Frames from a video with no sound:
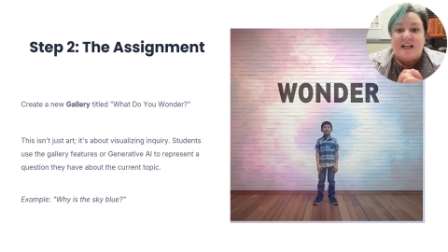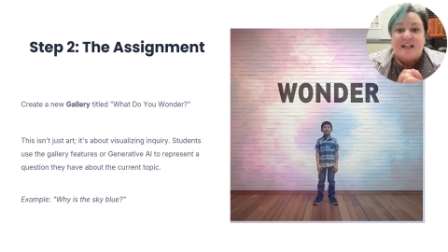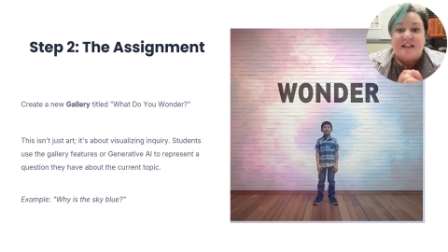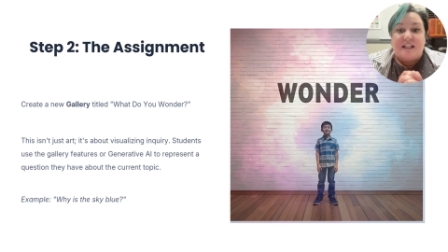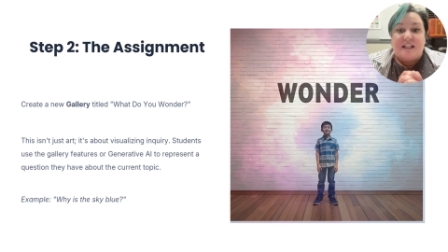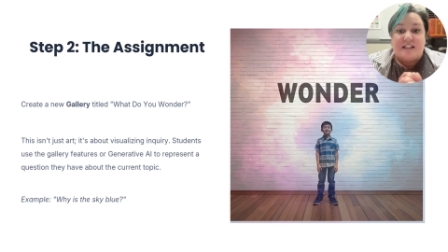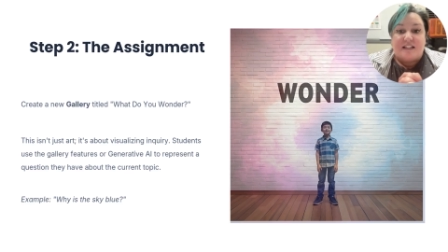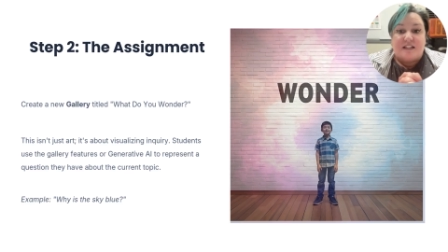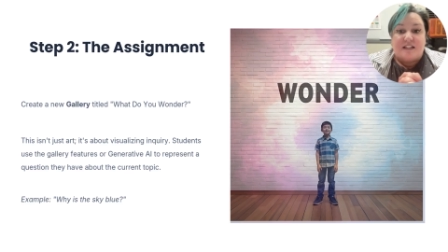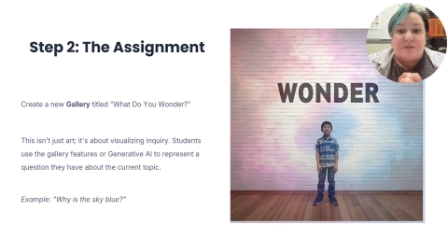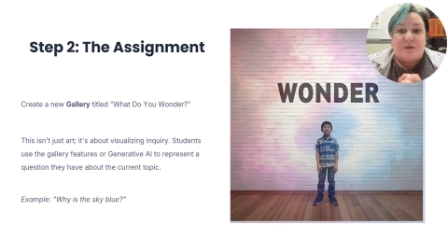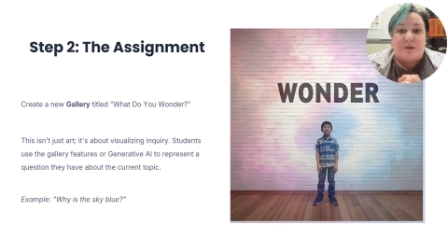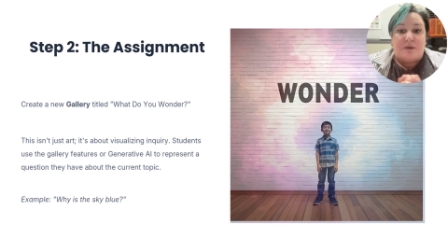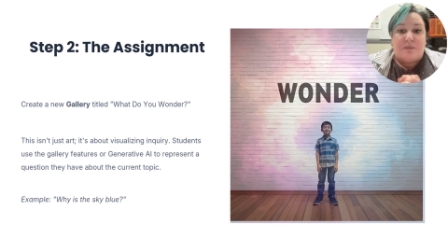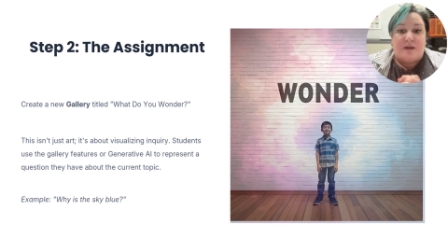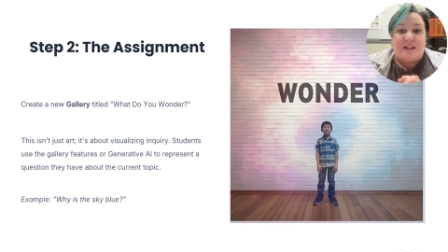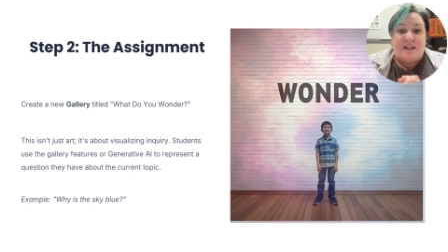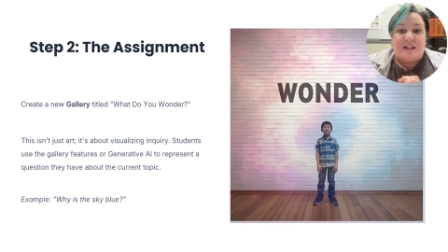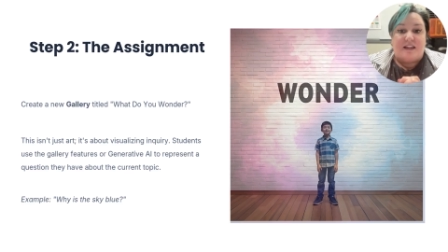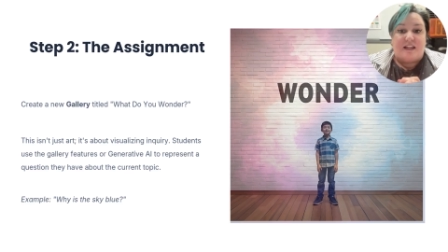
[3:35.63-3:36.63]
This is one
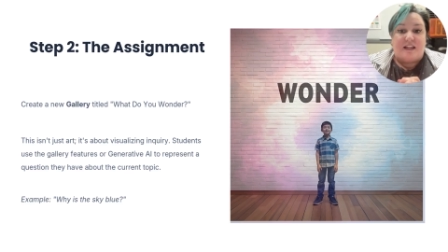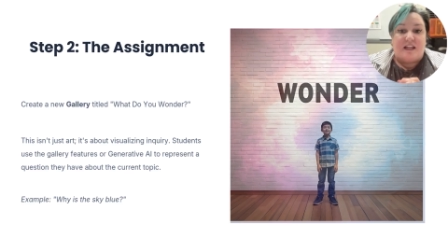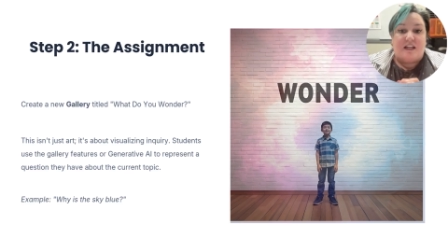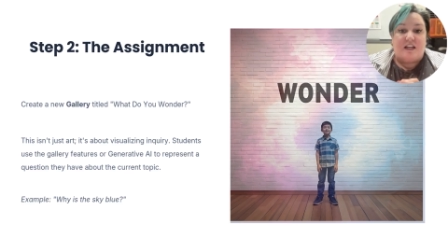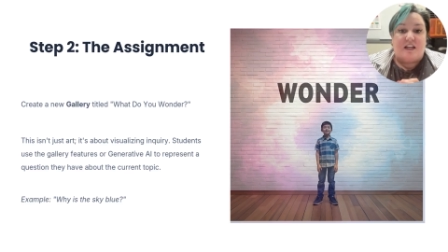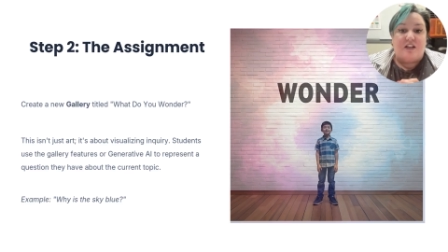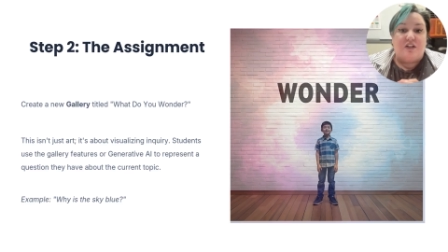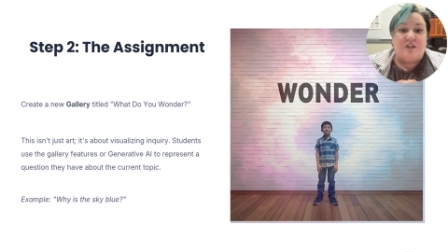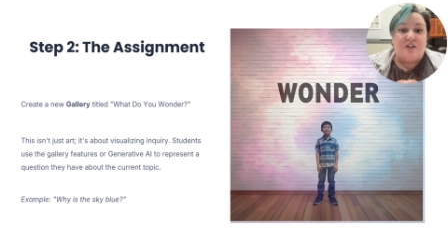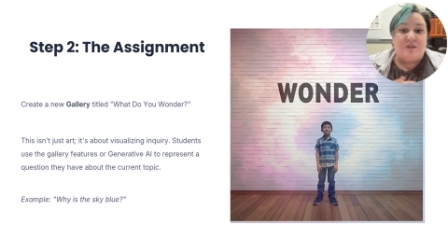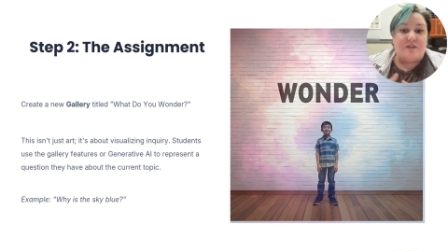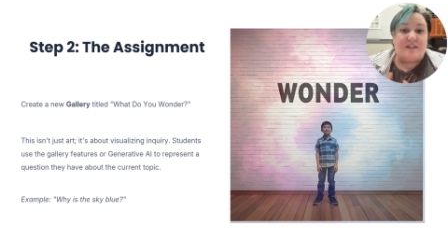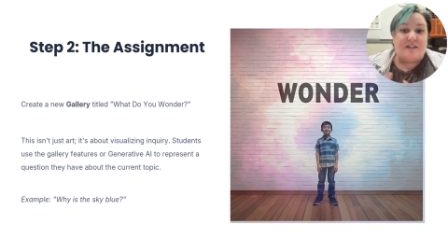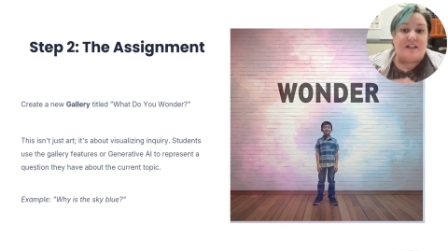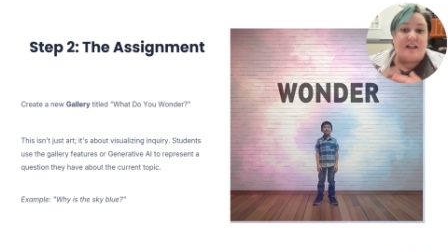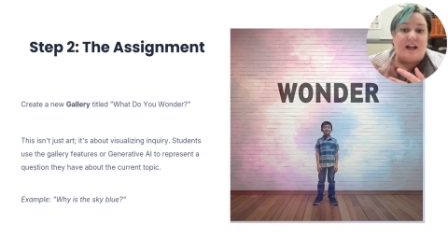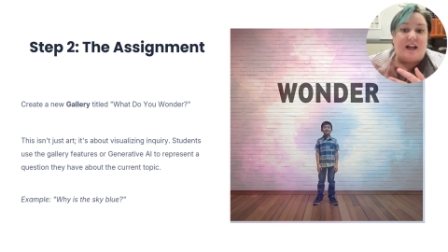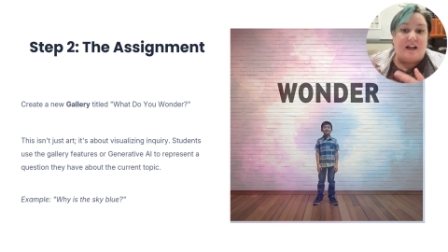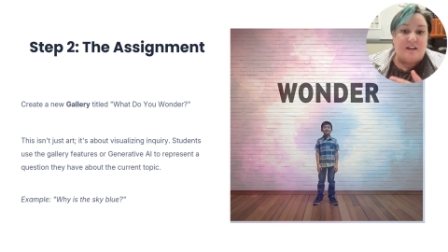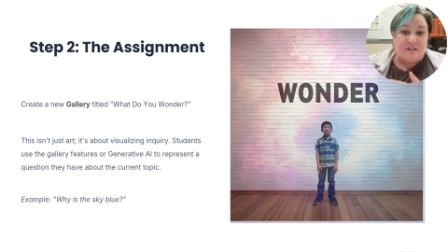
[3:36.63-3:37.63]
way that they can use the
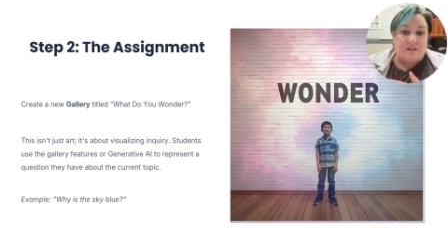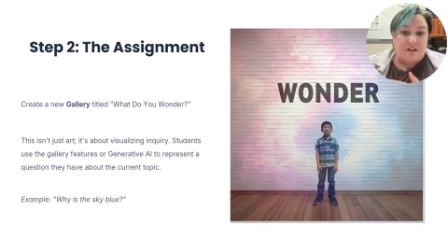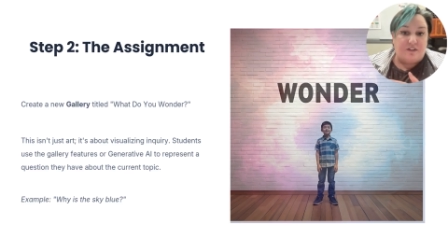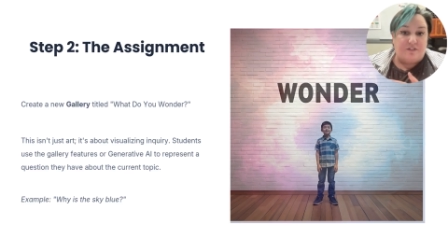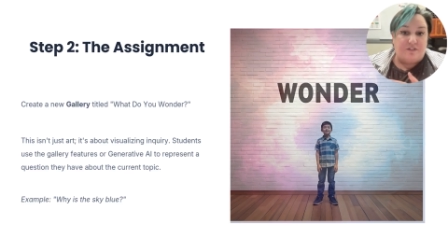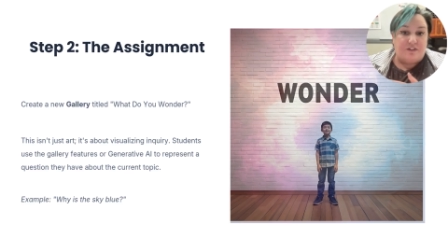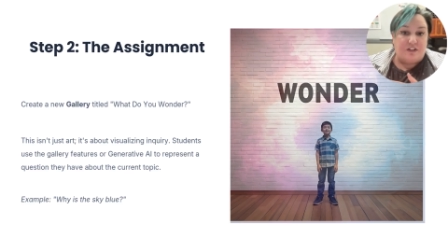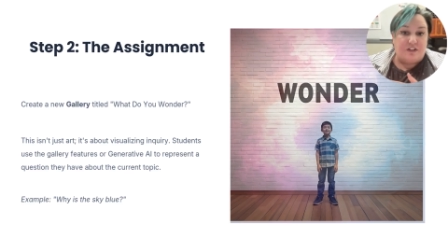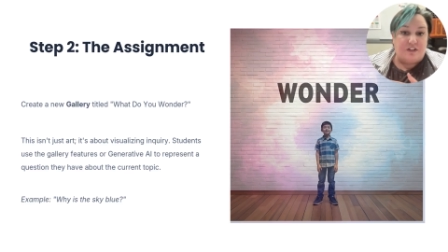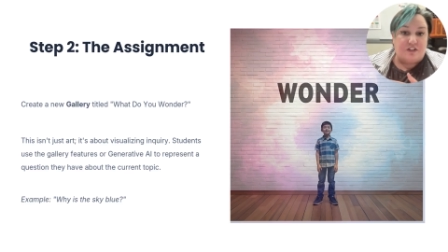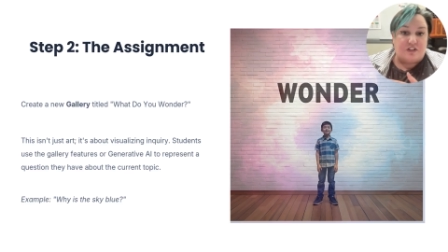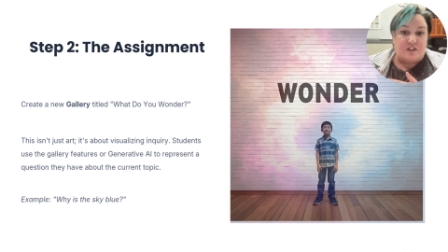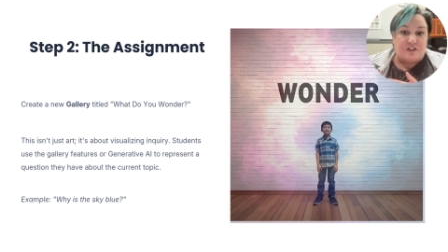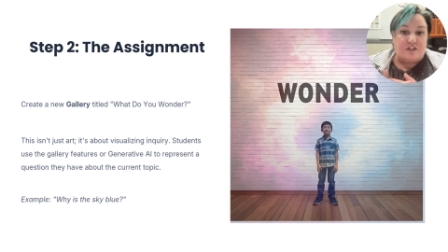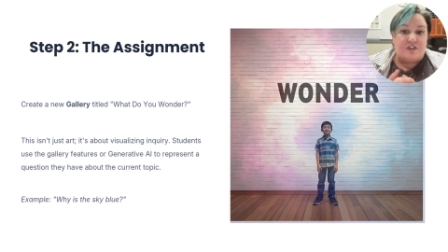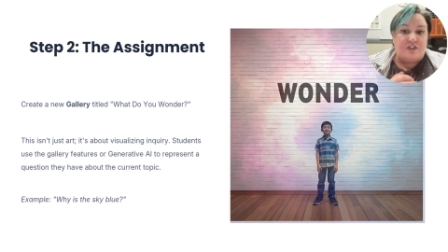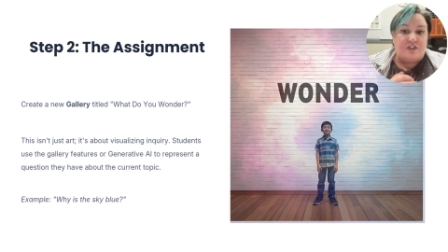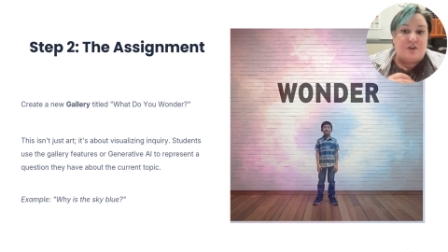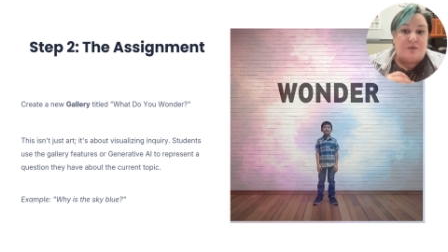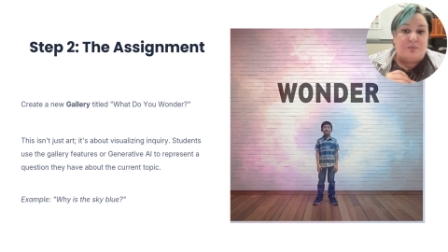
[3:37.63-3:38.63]
gallery
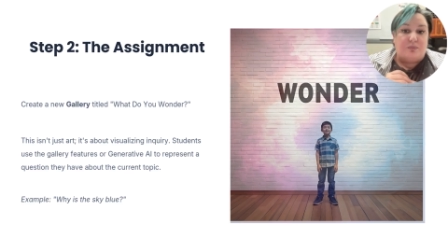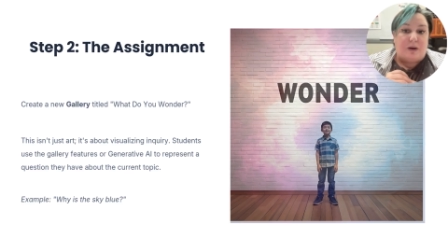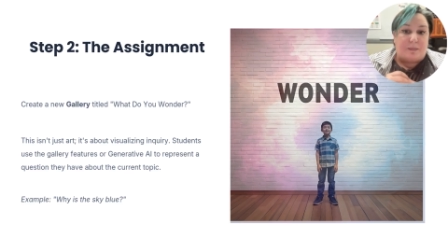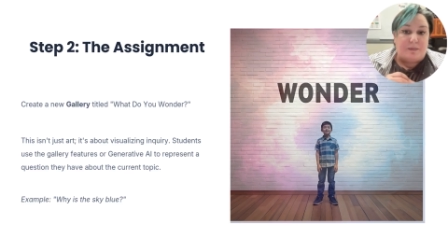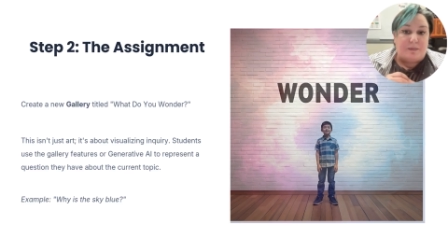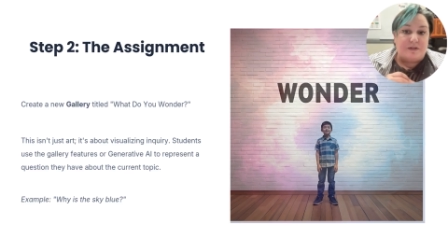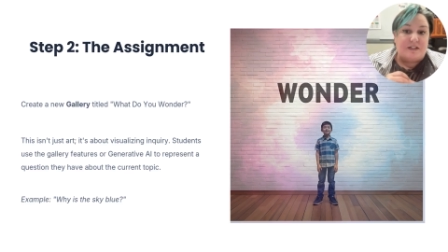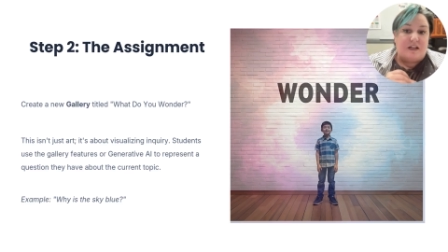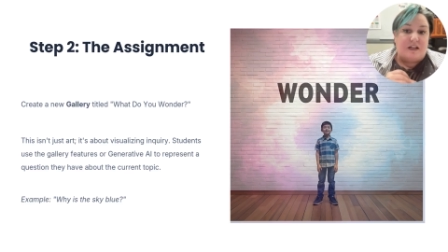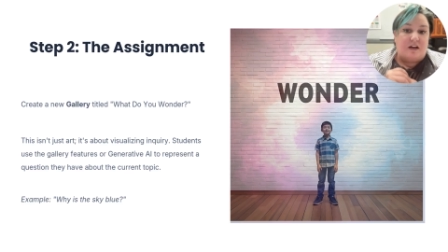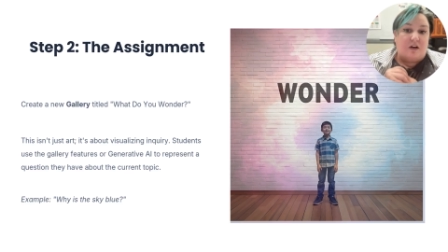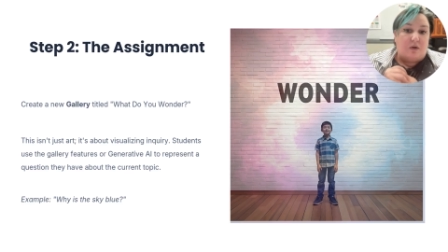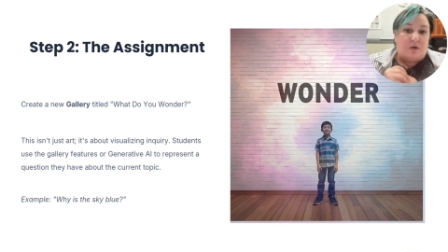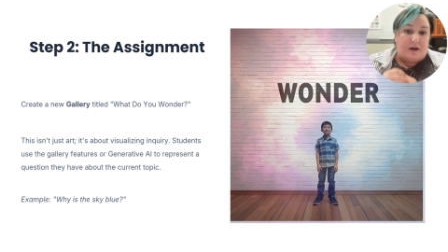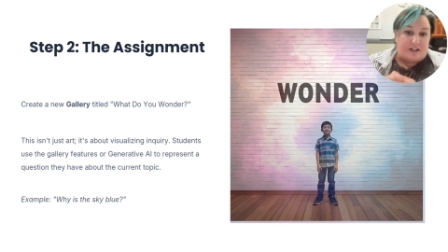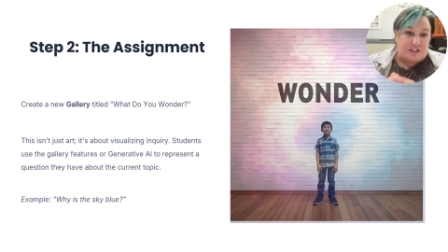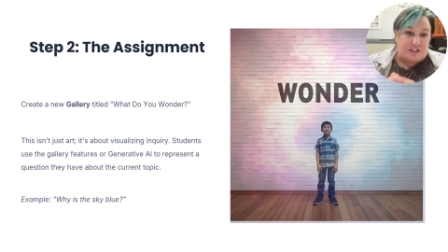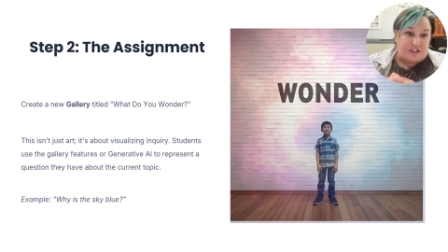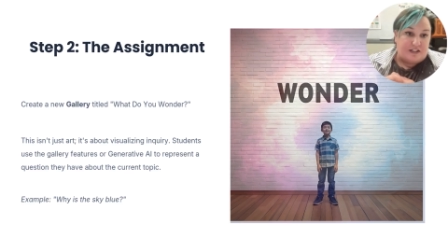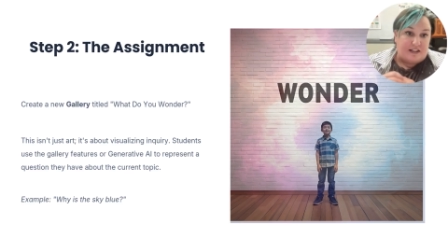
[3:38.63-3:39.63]
features to represent a
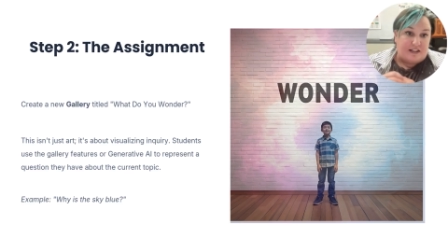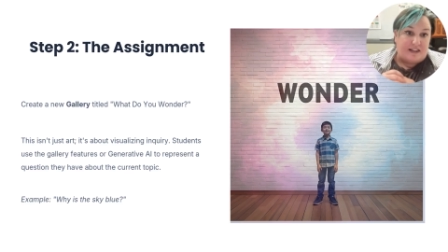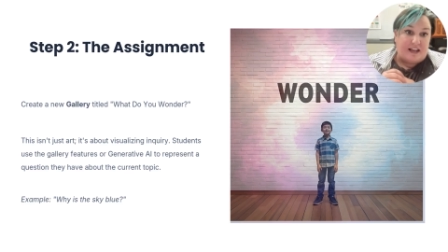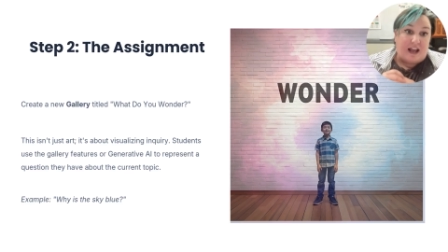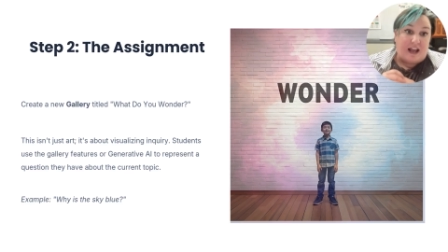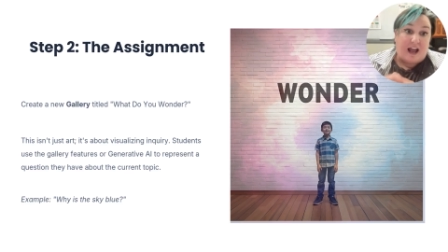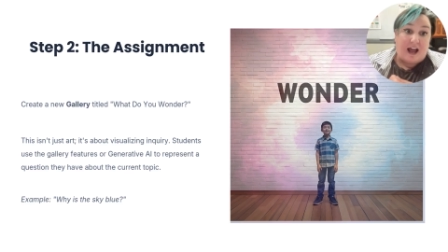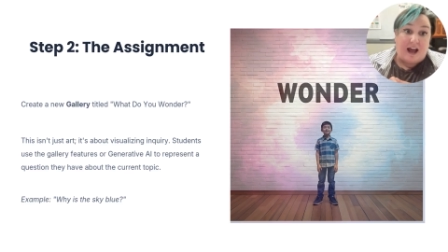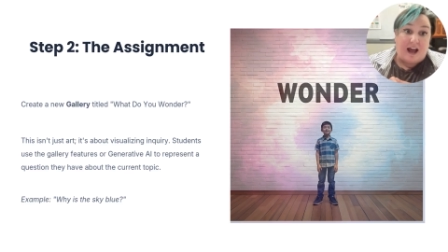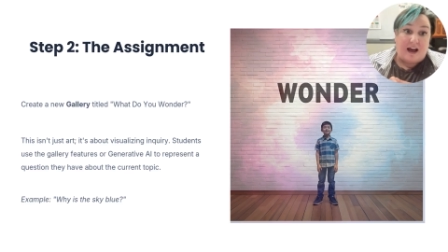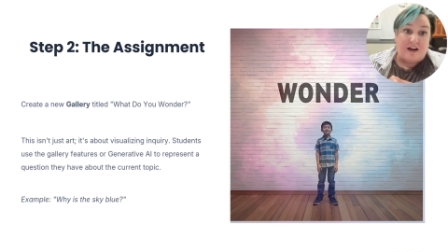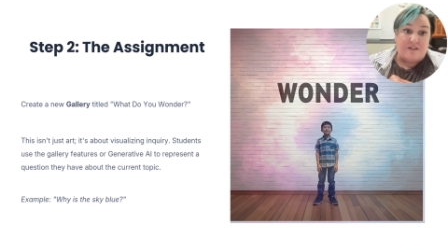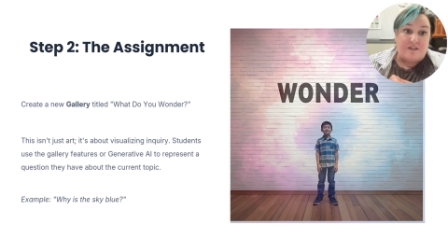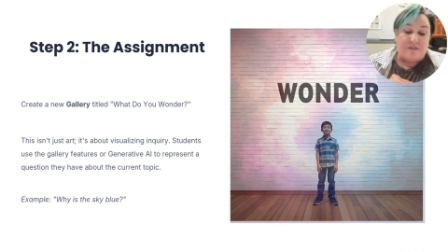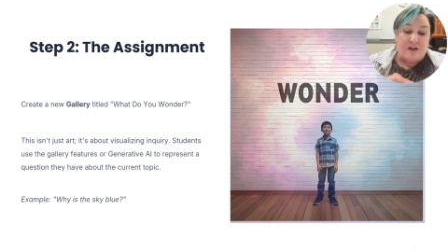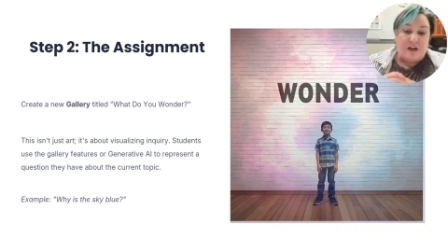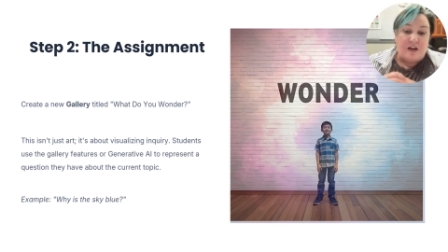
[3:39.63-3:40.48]
question that they have